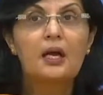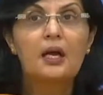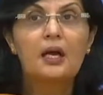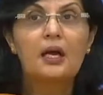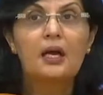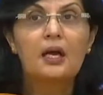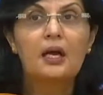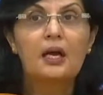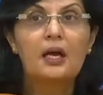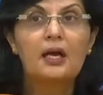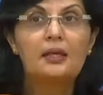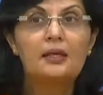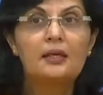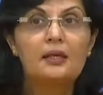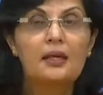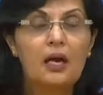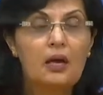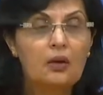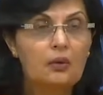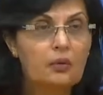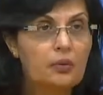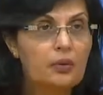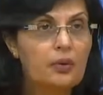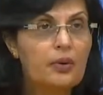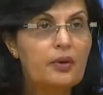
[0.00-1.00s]
Uh, and
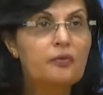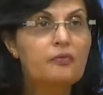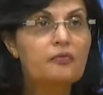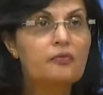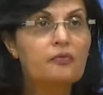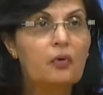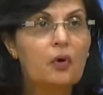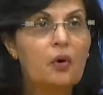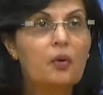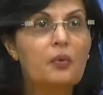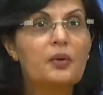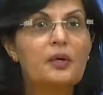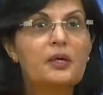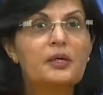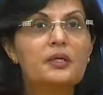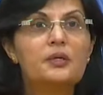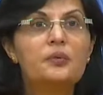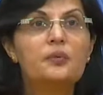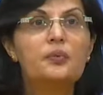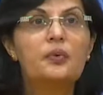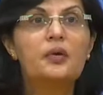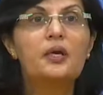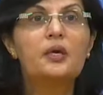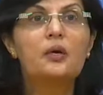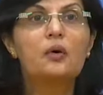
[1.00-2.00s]
now going
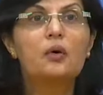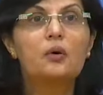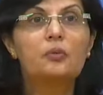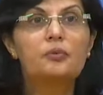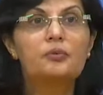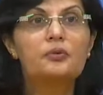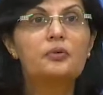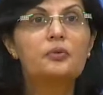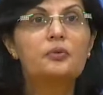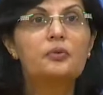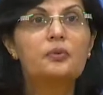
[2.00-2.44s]
forward, we hope